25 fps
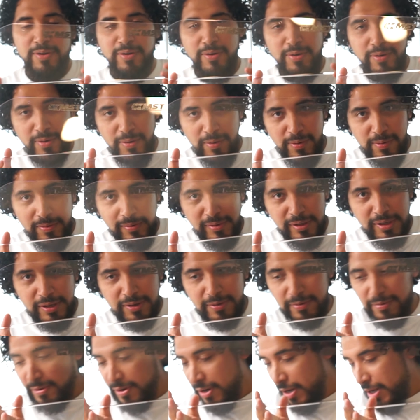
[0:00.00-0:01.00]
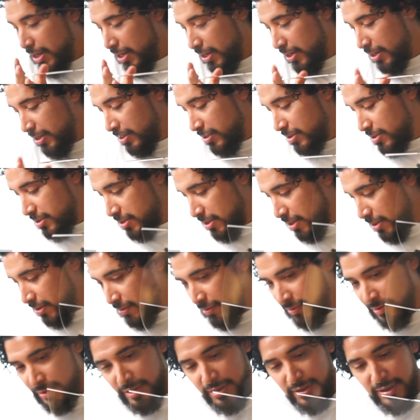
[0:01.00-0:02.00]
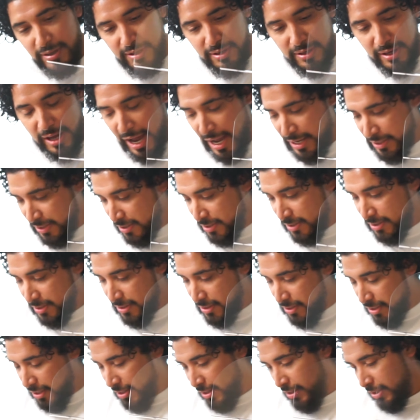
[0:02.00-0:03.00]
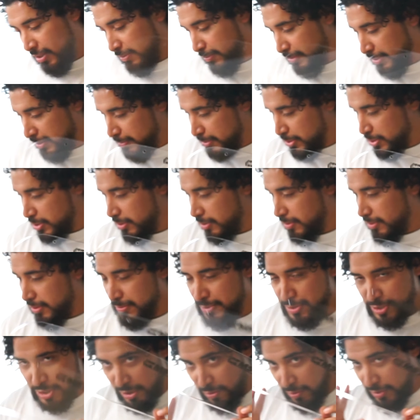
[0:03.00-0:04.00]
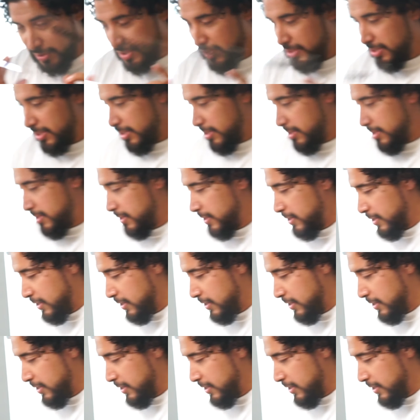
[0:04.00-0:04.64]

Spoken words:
Holy crud. So I just, let me show you what this is.